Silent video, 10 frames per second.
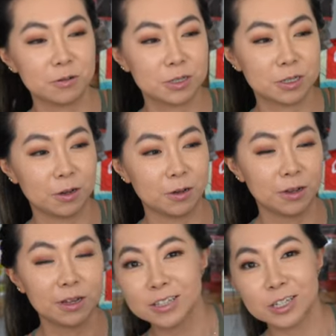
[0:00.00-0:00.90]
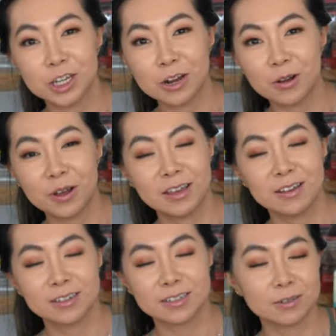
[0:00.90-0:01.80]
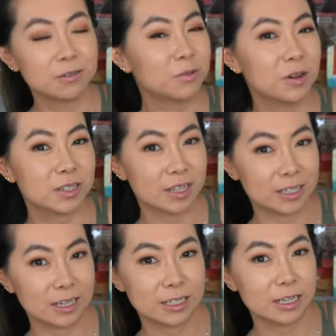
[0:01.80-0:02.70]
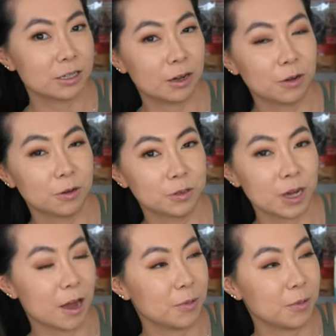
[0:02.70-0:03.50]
So this is Shadow. He is almost 6 years old.